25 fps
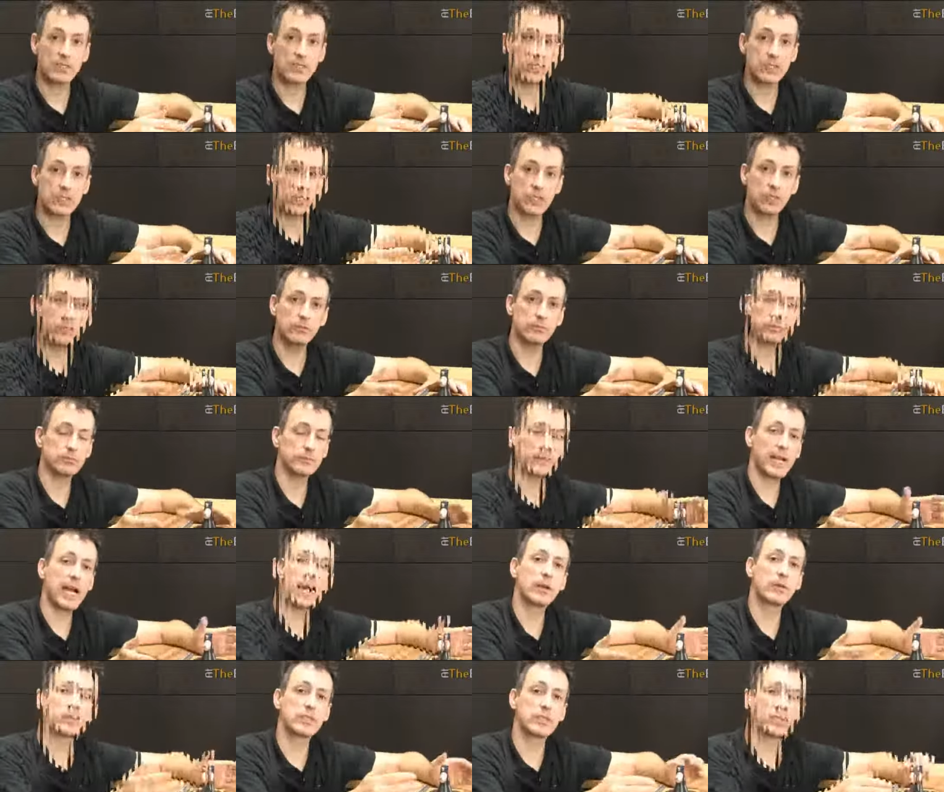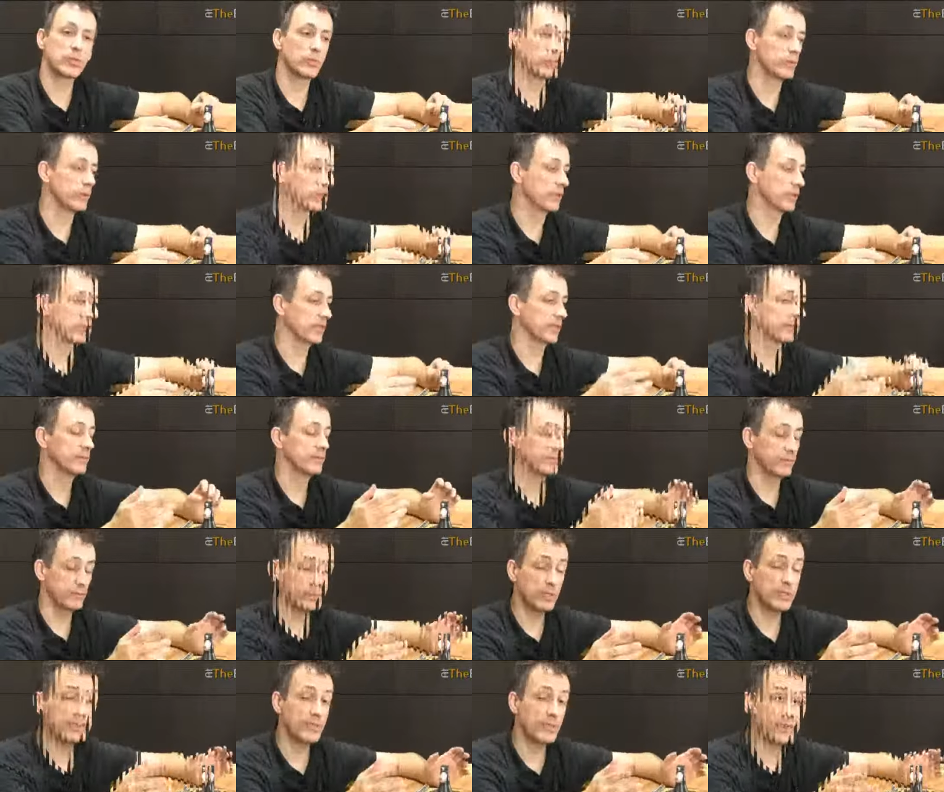So how does it work?
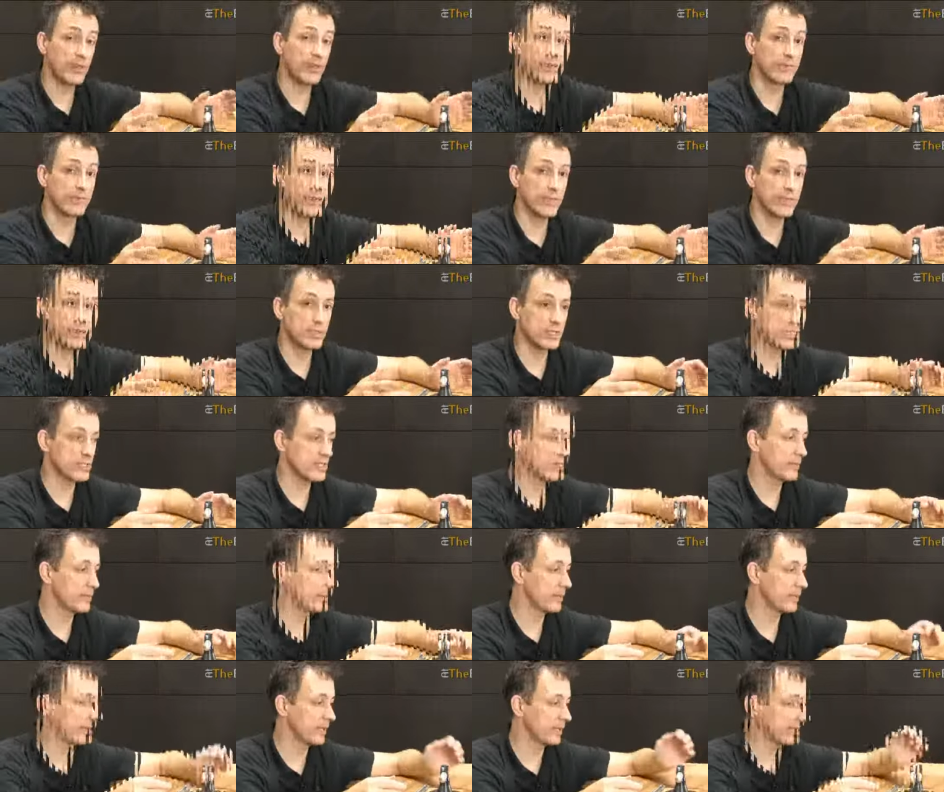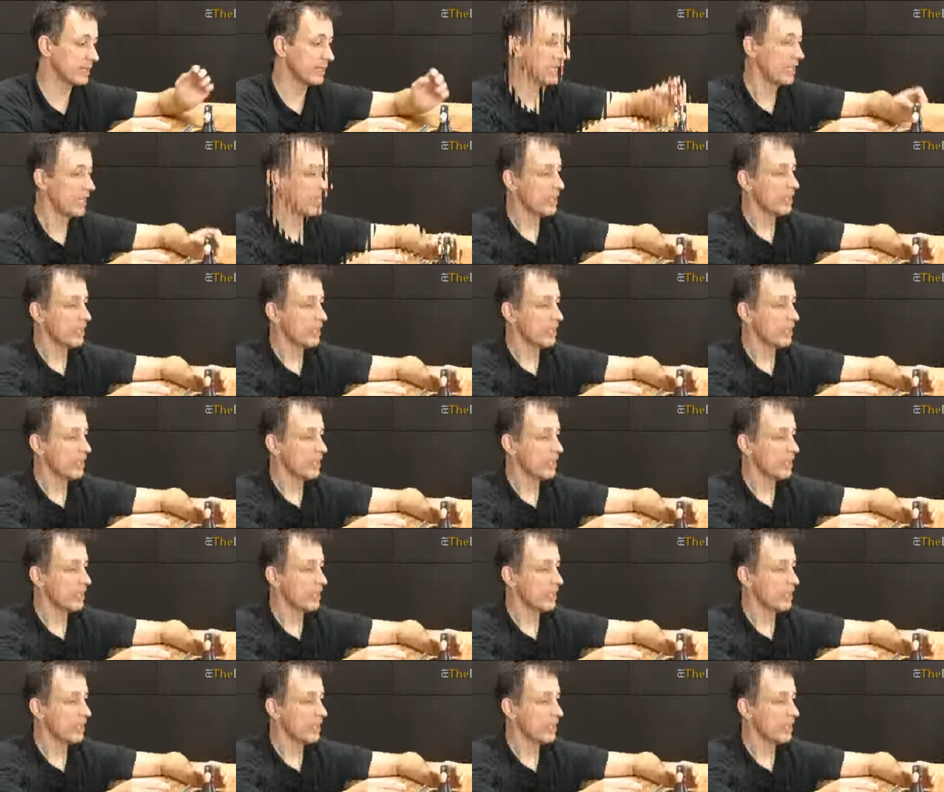Well, in fact, very simply,